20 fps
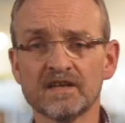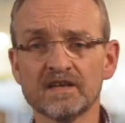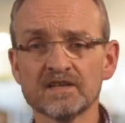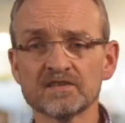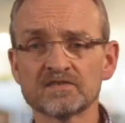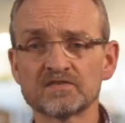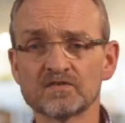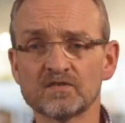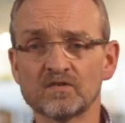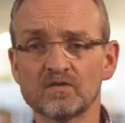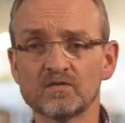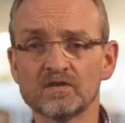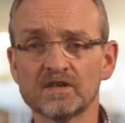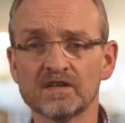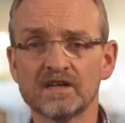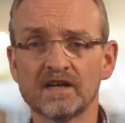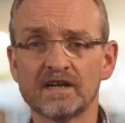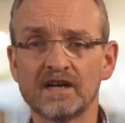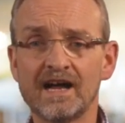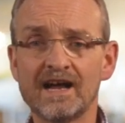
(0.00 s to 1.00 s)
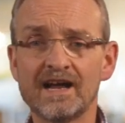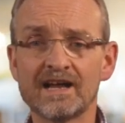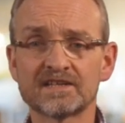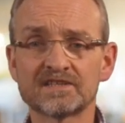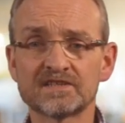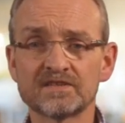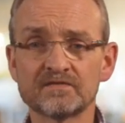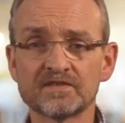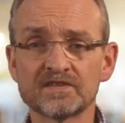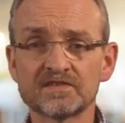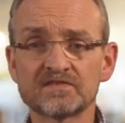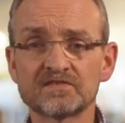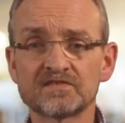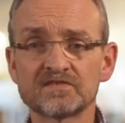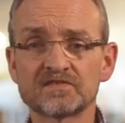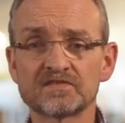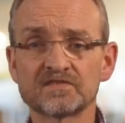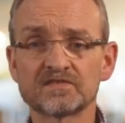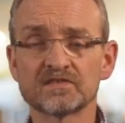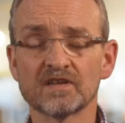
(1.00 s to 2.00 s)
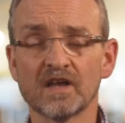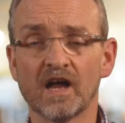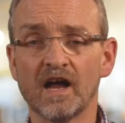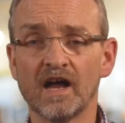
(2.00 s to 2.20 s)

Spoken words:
So activists,